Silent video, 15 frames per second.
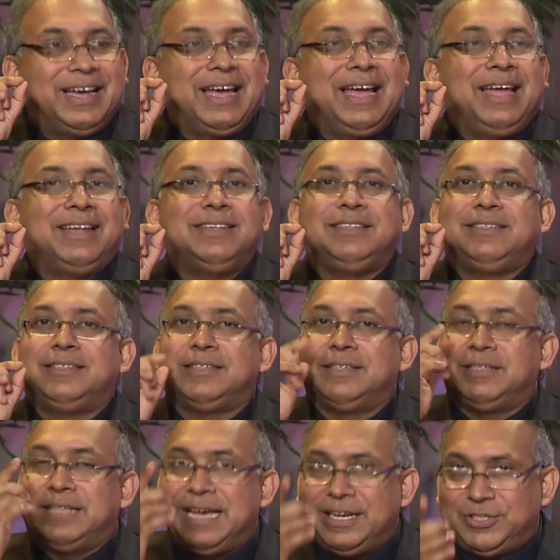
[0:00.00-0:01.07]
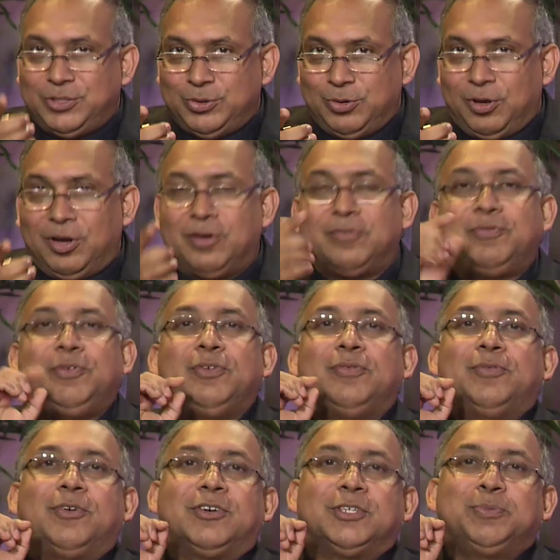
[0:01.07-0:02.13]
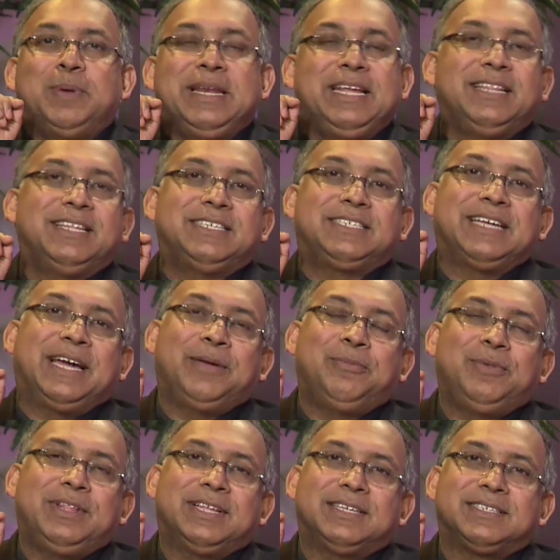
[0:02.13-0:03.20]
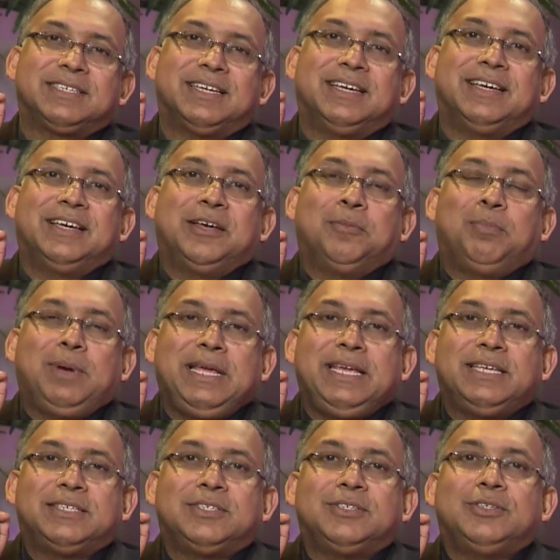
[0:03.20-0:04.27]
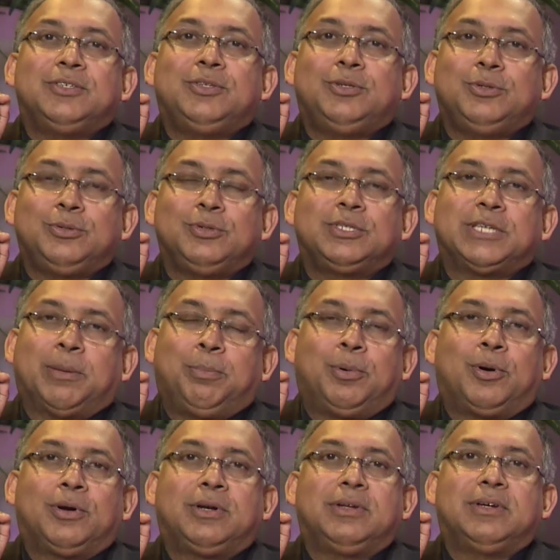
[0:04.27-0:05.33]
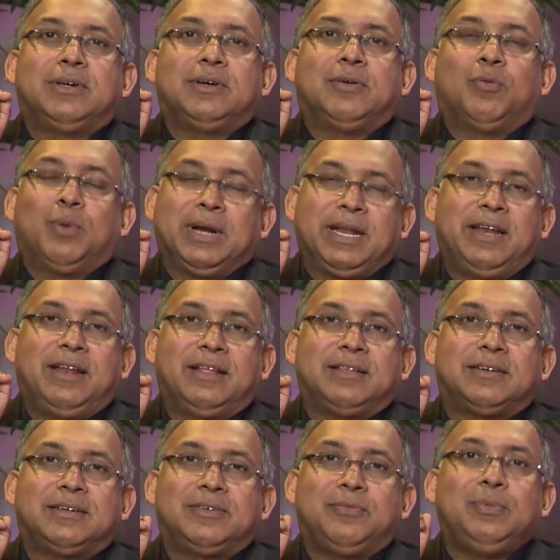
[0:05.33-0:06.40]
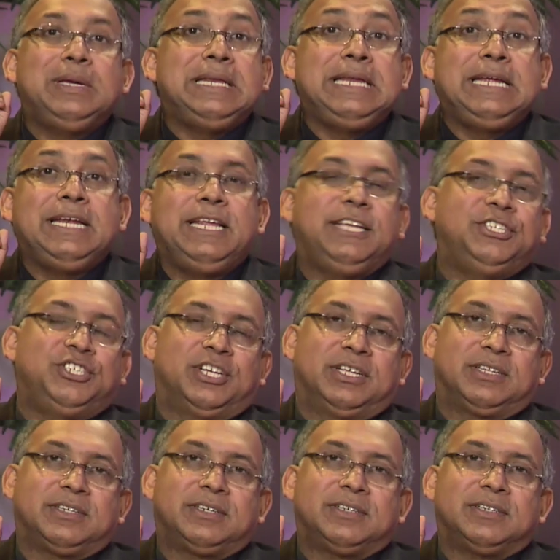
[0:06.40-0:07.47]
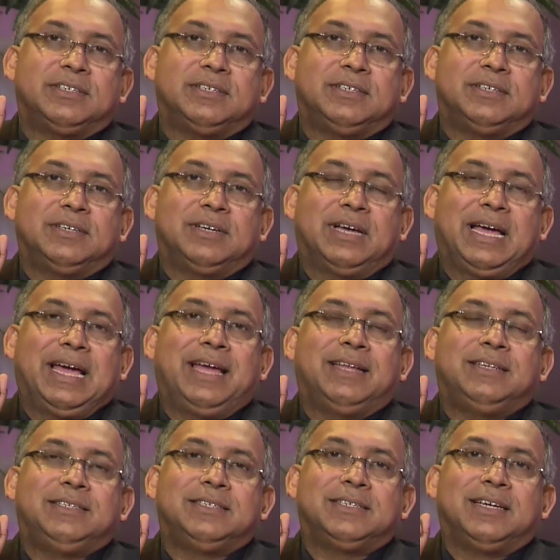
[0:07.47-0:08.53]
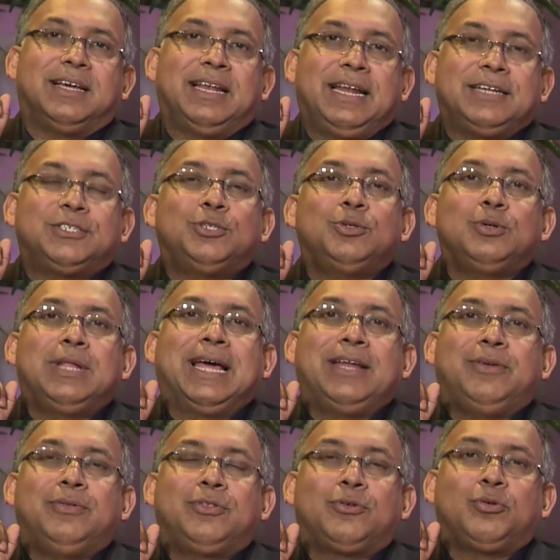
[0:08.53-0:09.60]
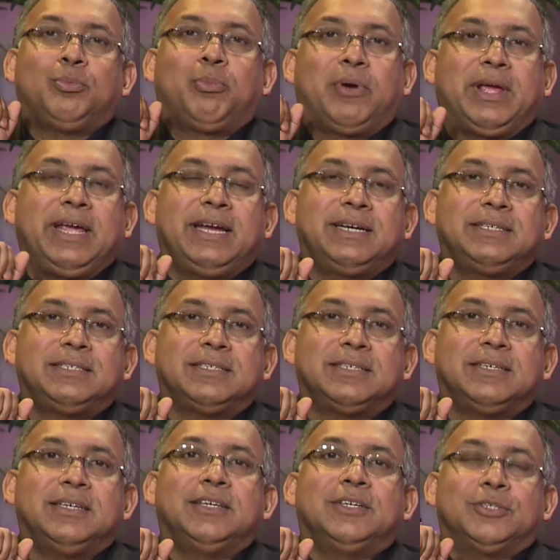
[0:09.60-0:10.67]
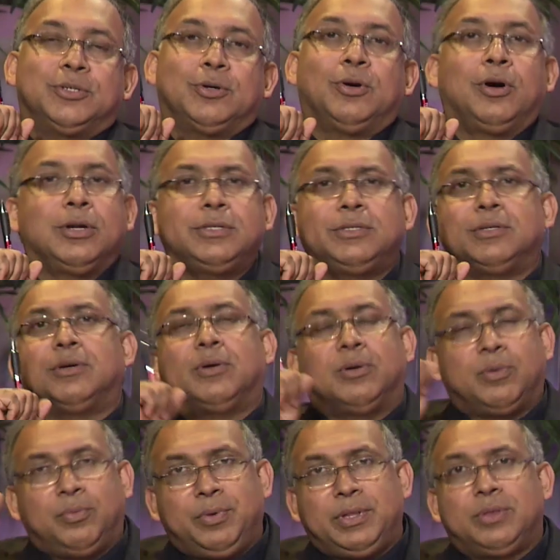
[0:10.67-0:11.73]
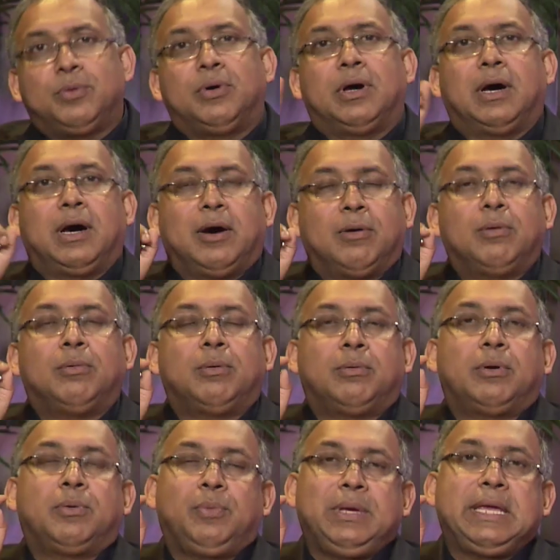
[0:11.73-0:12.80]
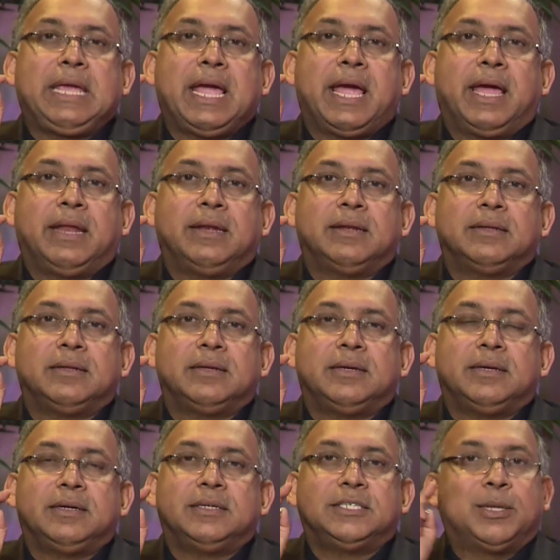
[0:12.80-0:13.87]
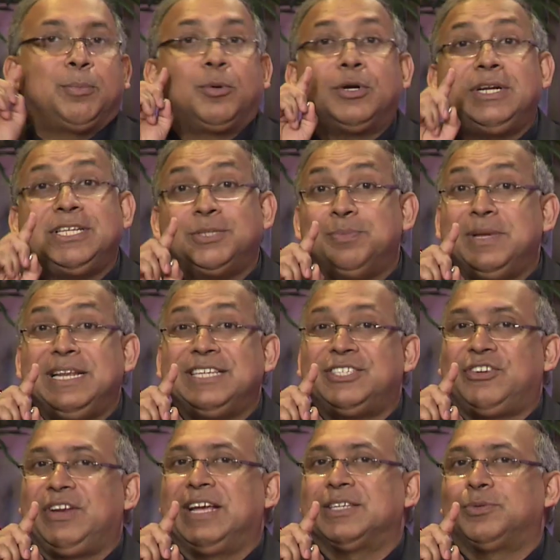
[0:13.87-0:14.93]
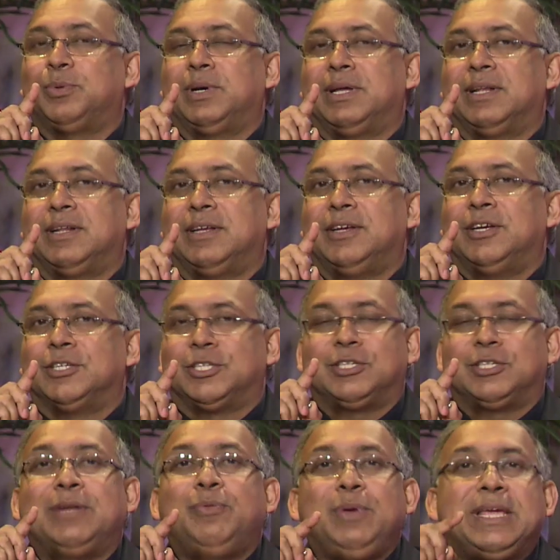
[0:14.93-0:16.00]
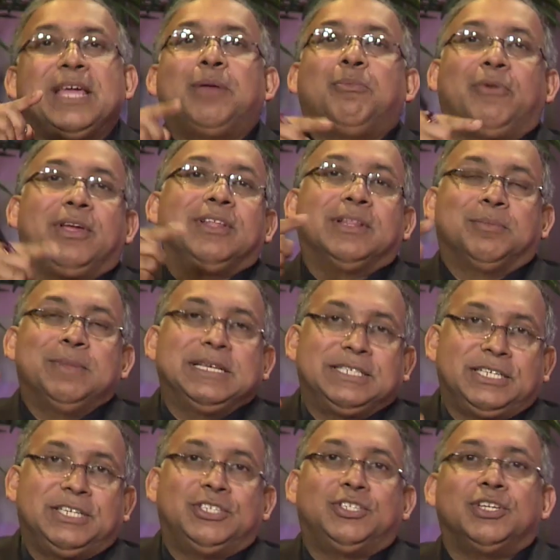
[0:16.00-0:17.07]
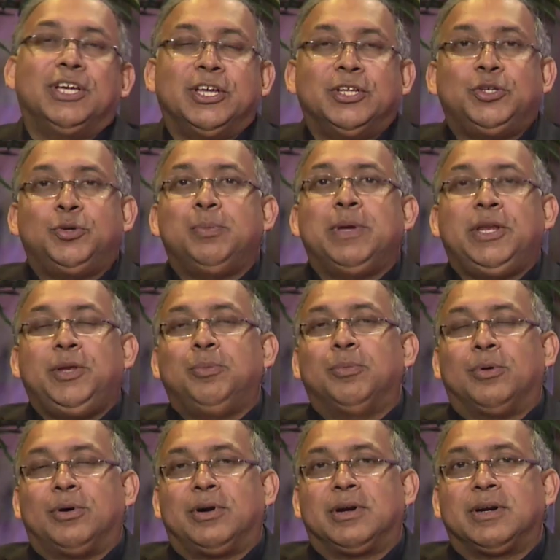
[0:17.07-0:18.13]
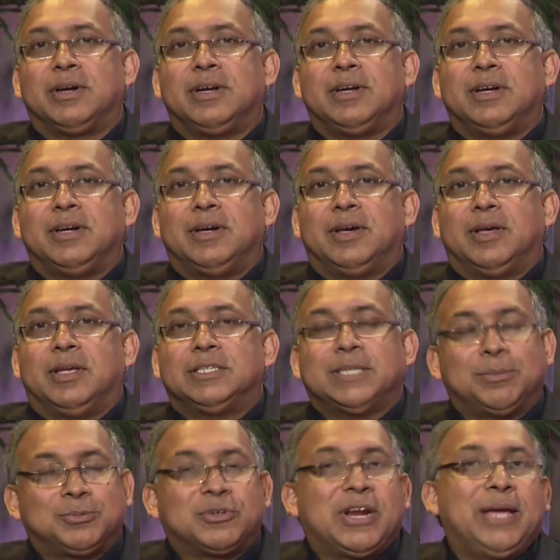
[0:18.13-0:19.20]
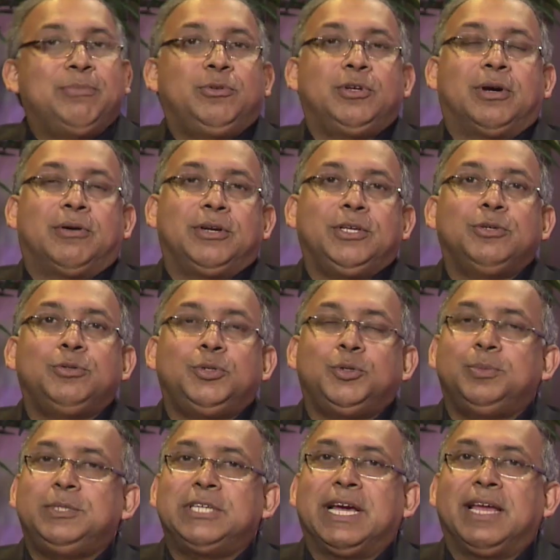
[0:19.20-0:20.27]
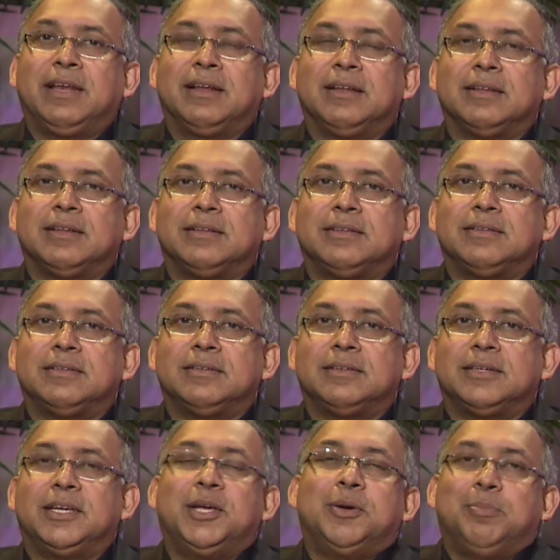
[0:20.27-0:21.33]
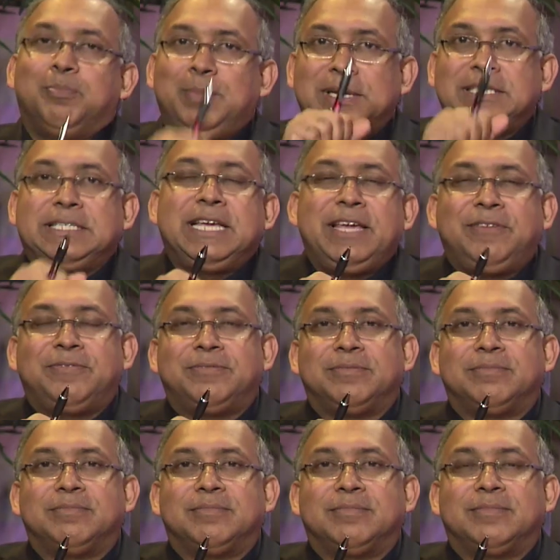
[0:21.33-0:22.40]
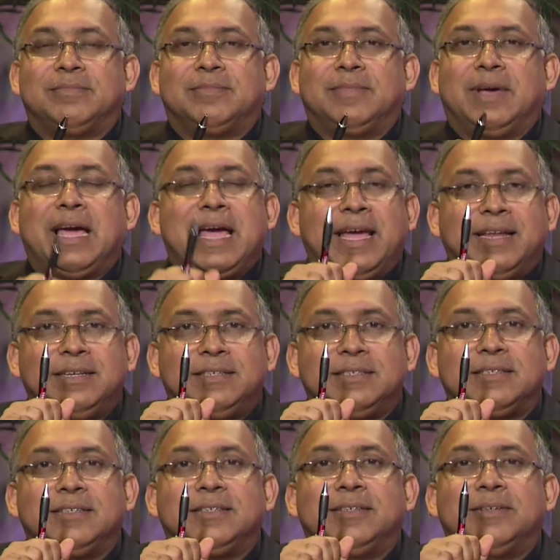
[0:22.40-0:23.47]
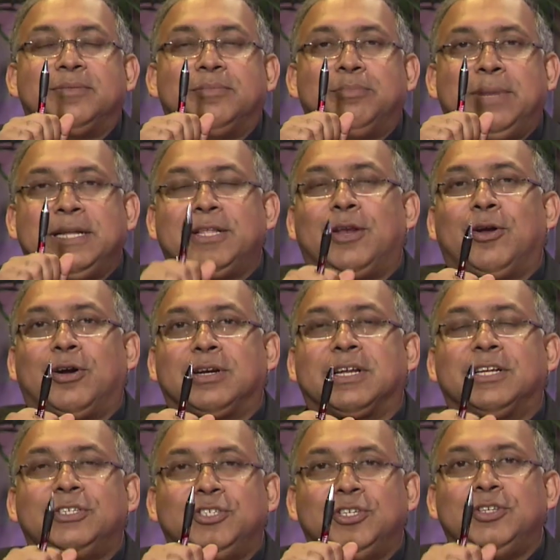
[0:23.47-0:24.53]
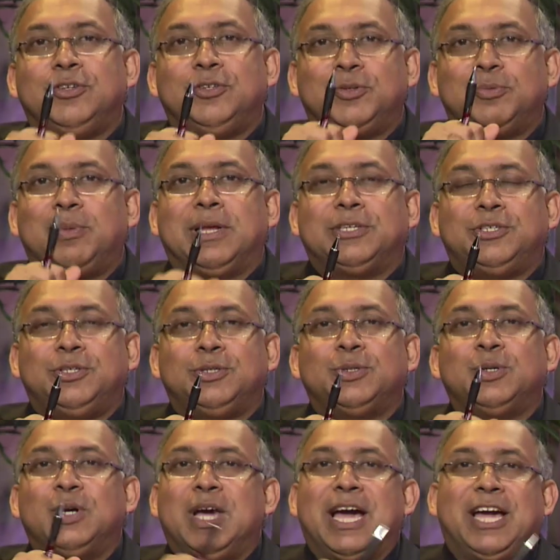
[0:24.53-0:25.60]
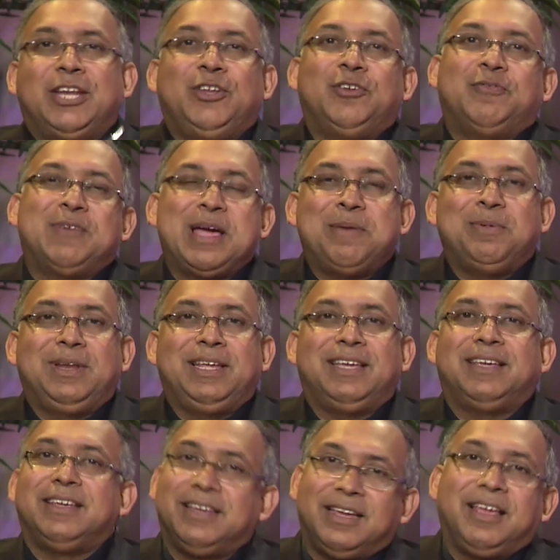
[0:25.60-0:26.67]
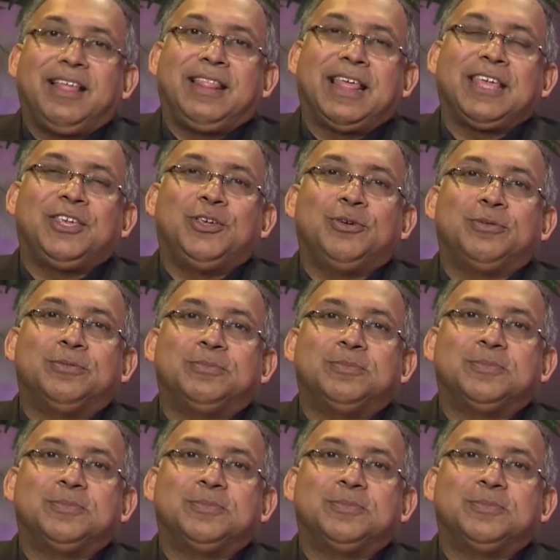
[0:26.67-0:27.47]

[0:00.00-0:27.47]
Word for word: And thank uh, you. Thanks to all of you for spending this time with us. Please do support one another. We need each other. And let's do that through prayers. So also with however we can, support this ministry as well, so we can bring the message to many more. Subscribe to our YouTube channel. Be safe, and may the Lord continue to bless you and your family. Thank you.